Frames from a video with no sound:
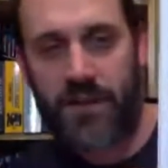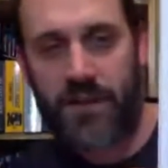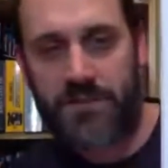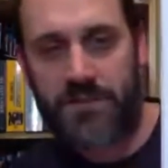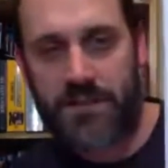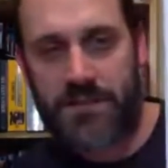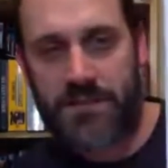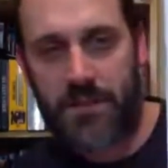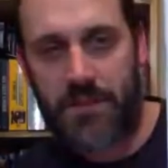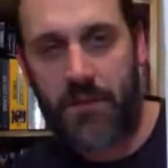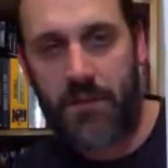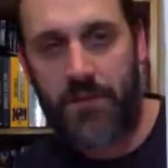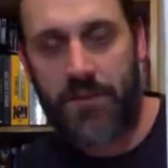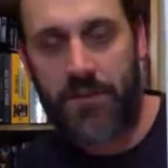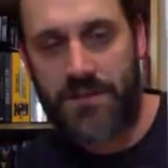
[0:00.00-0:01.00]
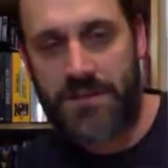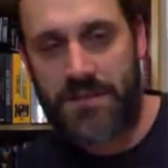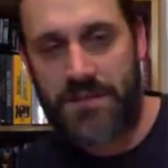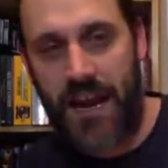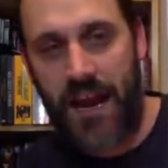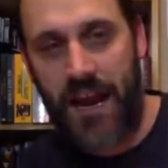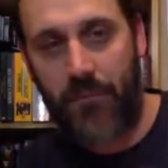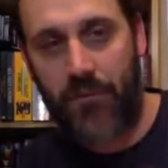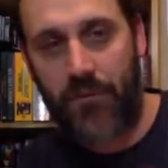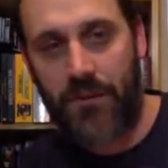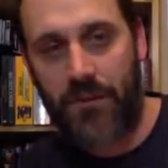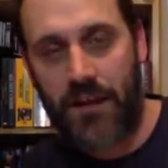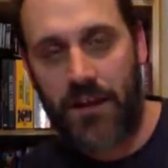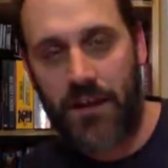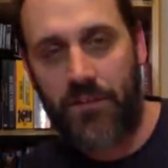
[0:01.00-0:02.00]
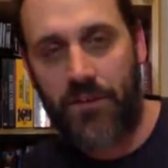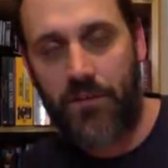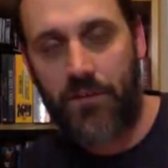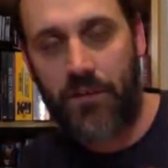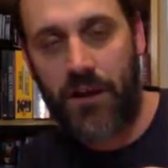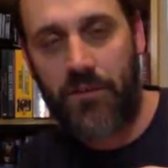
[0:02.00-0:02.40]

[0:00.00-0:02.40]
the spot where there's this hammer laying on the ground,